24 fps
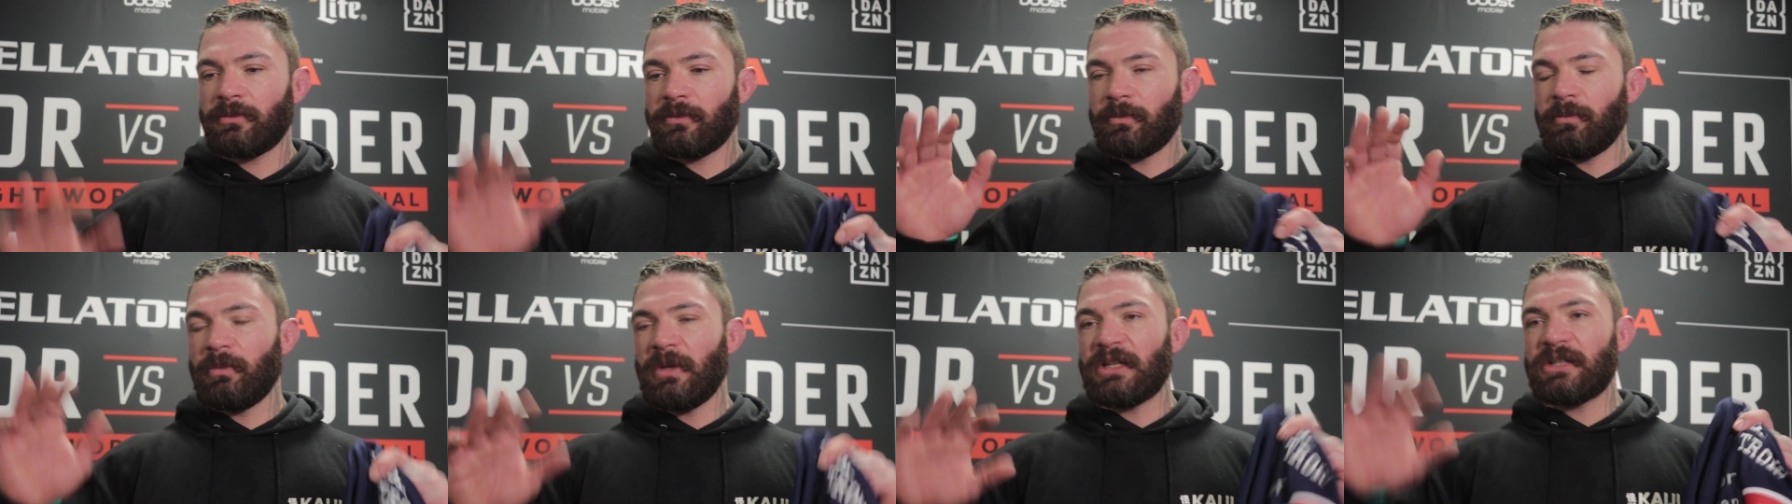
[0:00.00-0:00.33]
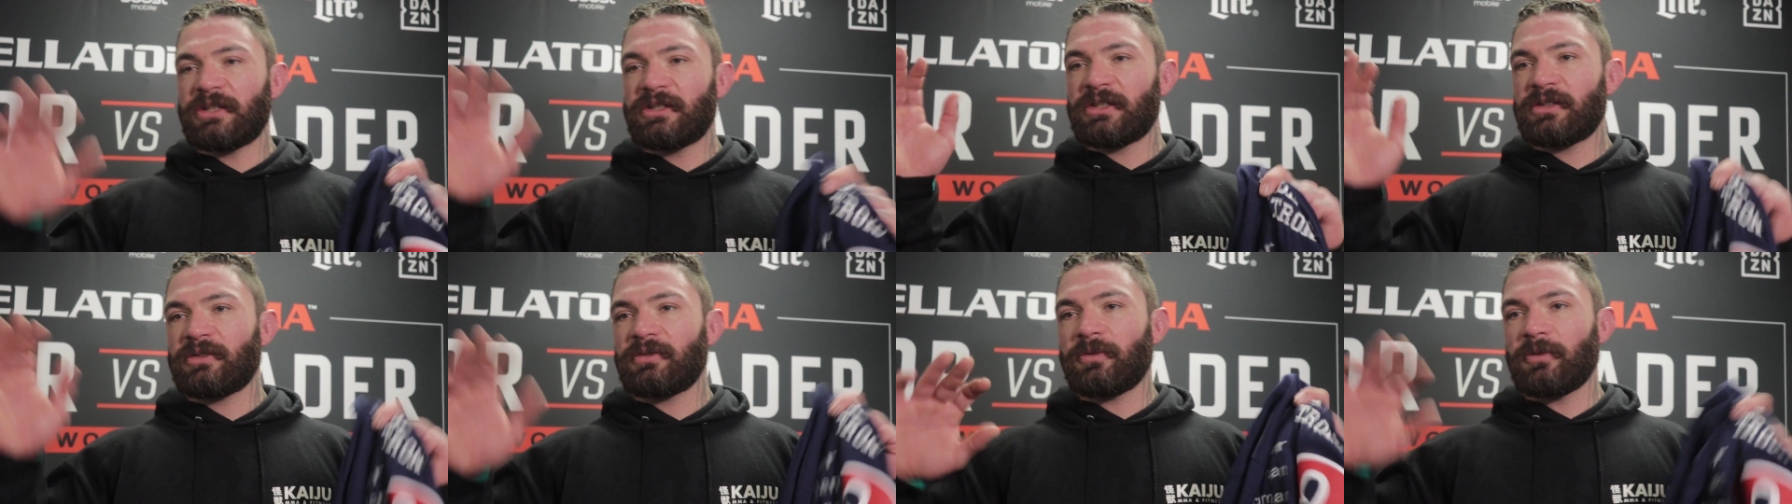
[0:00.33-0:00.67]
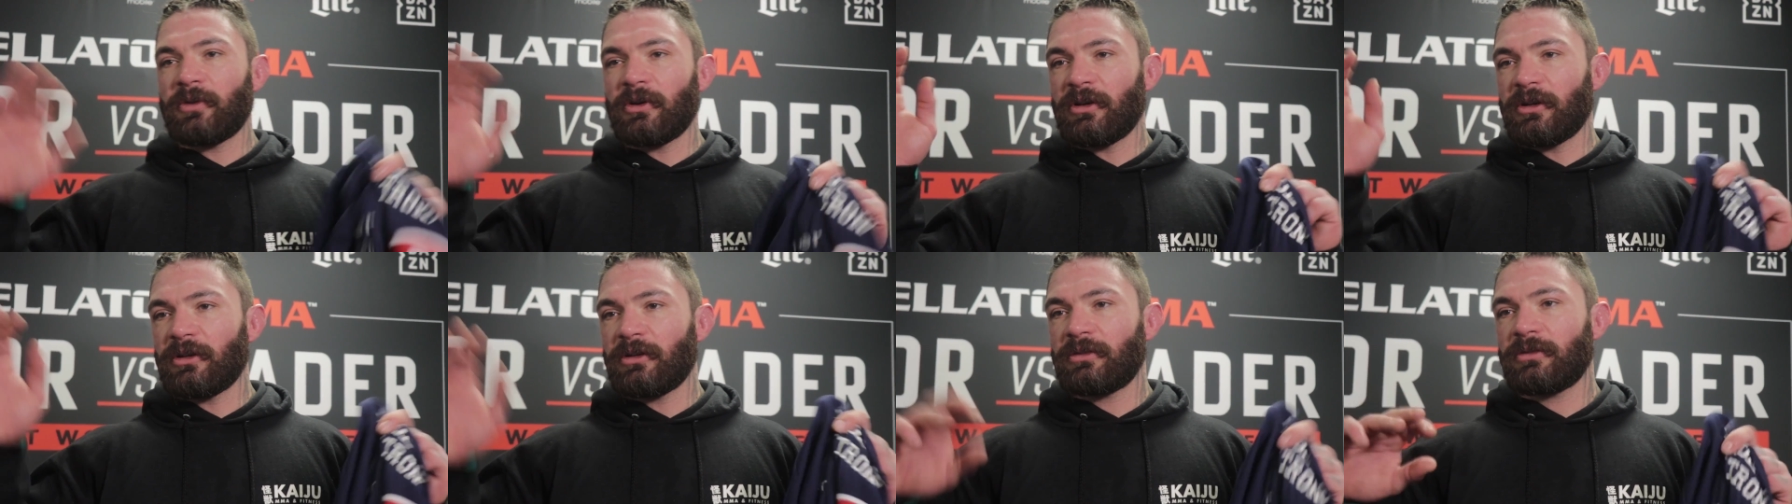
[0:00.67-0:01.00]
mitts
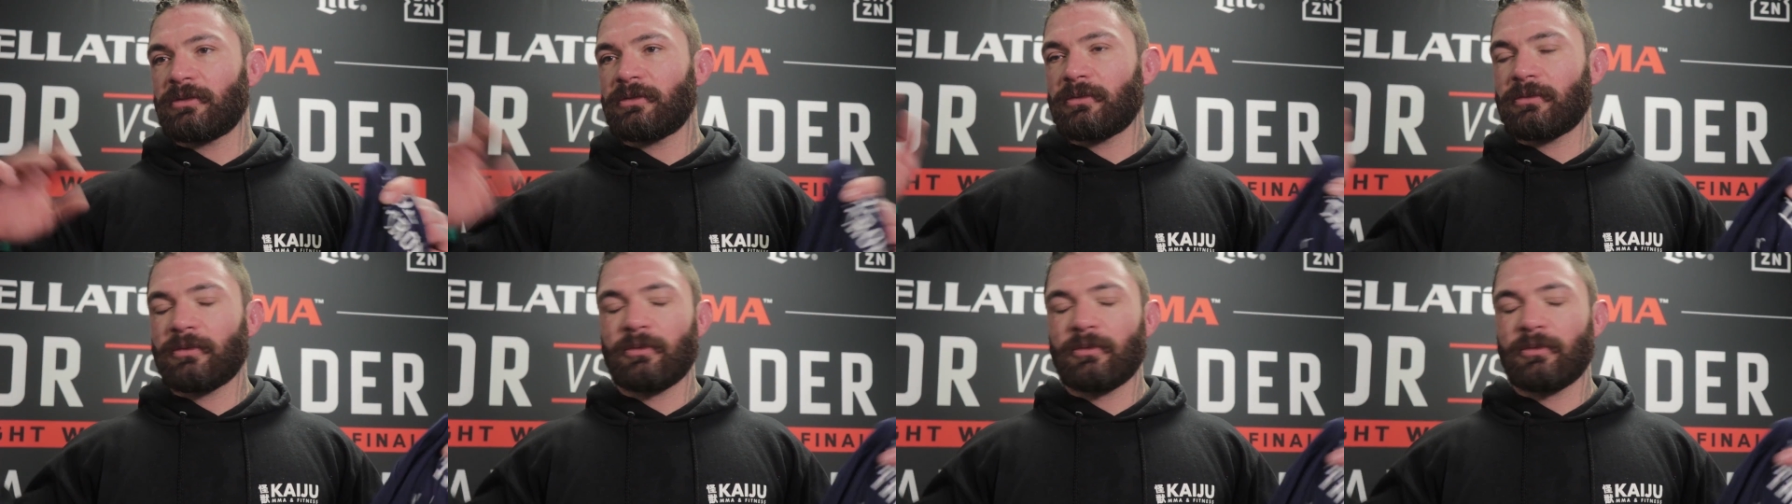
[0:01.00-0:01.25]
for.